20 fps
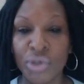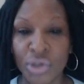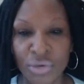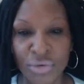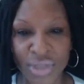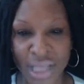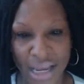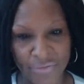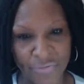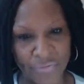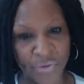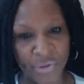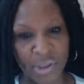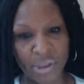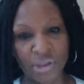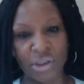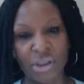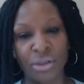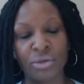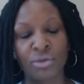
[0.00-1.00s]
do that for
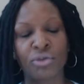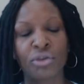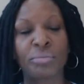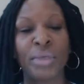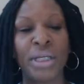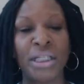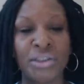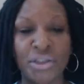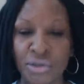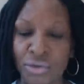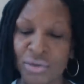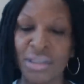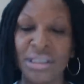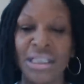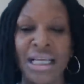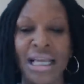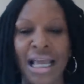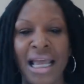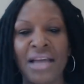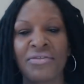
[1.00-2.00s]
your children. Make sure
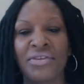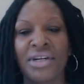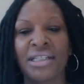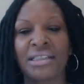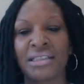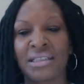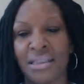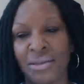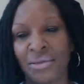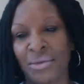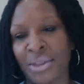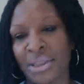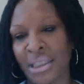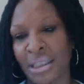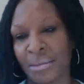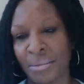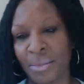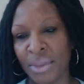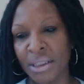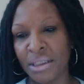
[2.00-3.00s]
they have ID on
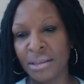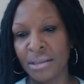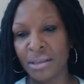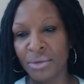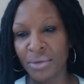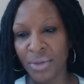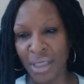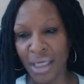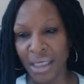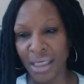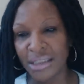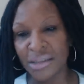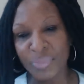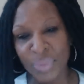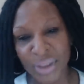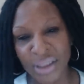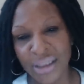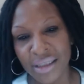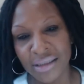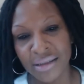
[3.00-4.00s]
them. Okay,
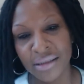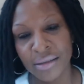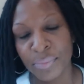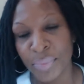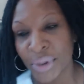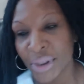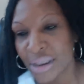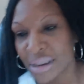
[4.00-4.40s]
please.